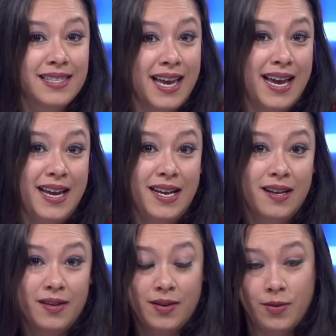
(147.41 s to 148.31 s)
say
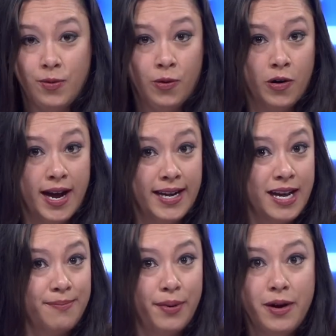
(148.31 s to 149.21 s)
why
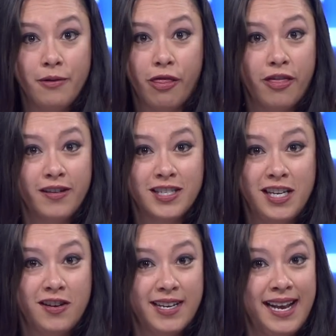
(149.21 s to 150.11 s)
not both?
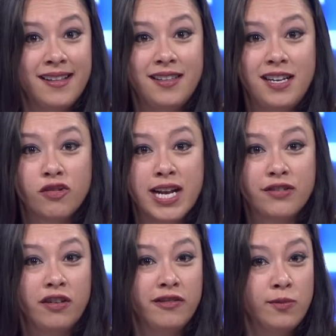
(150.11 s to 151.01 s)
She could easily
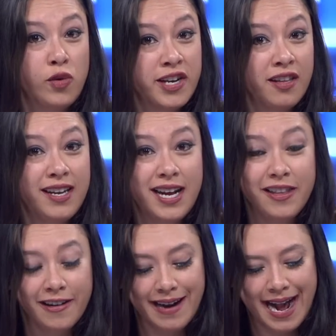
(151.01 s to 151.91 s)
transfer from one to the
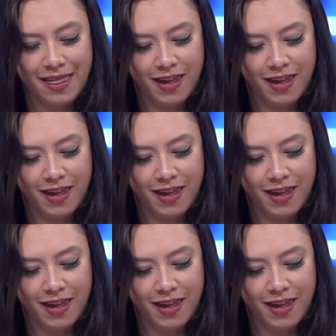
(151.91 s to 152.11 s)
other, I